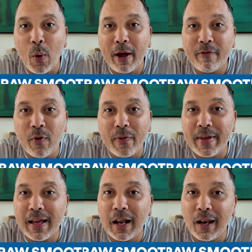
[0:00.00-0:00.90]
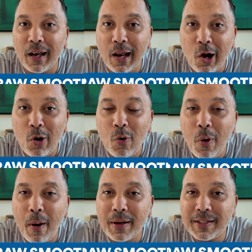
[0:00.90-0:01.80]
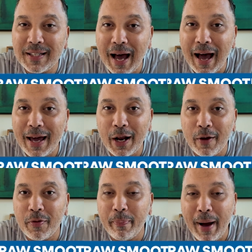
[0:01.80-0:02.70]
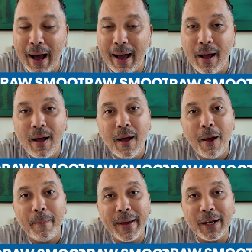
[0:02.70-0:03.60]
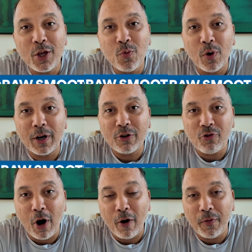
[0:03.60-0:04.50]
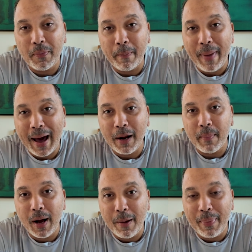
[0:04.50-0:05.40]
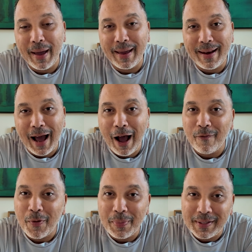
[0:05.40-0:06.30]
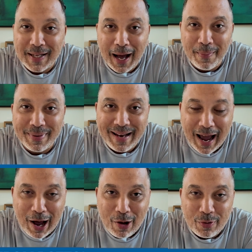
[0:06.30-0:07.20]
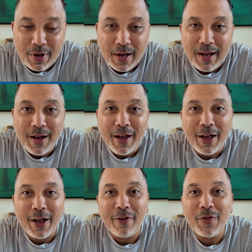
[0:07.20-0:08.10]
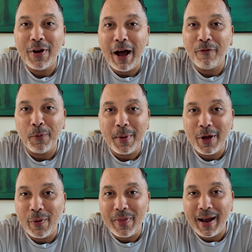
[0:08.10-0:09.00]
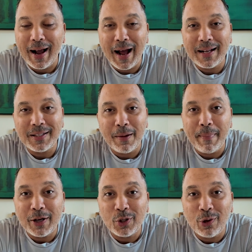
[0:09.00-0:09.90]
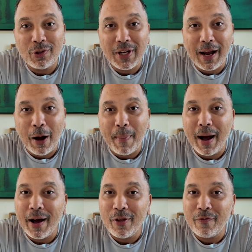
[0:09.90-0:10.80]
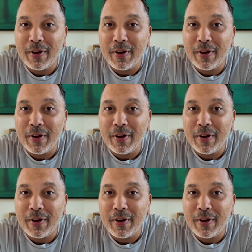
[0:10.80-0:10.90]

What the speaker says: going for the low side of the pot, meaning you want to draw from the bottom up and not from the top down. If you're not familiar with that concept, make sure you check out my other